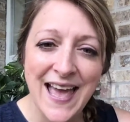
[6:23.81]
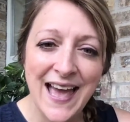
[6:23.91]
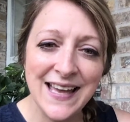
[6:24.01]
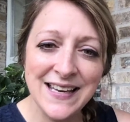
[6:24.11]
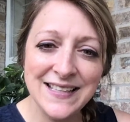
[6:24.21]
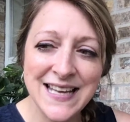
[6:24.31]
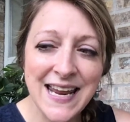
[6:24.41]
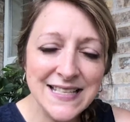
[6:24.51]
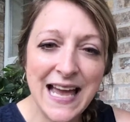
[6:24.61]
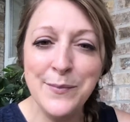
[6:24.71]
and
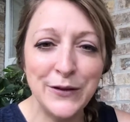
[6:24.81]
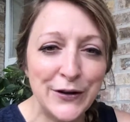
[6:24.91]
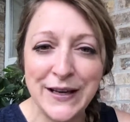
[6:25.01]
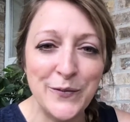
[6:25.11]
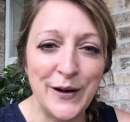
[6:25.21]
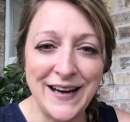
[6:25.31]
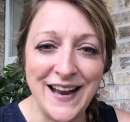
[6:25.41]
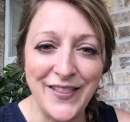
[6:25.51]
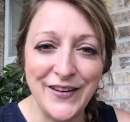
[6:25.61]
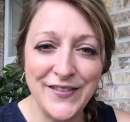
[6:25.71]
take time learning one another.